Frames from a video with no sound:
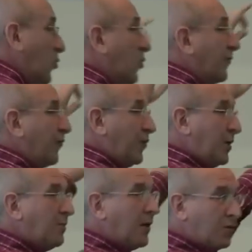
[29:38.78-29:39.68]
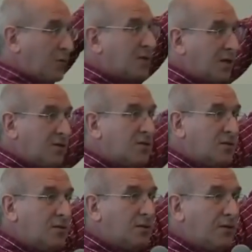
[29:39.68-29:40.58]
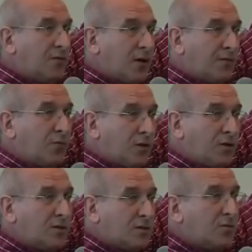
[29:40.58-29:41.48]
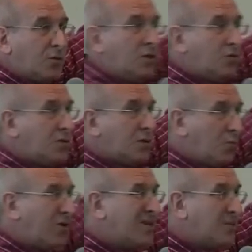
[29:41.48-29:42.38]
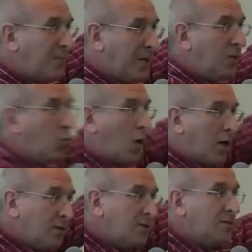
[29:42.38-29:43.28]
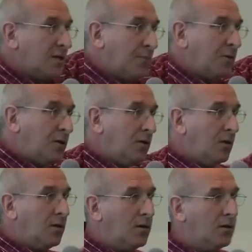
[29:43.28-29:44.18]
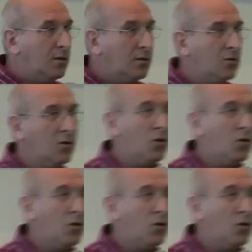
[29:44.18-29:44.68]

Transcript: book called Free by Chris Anderson, if you haven't read it, it's a really interesting book explaining why this is happening. You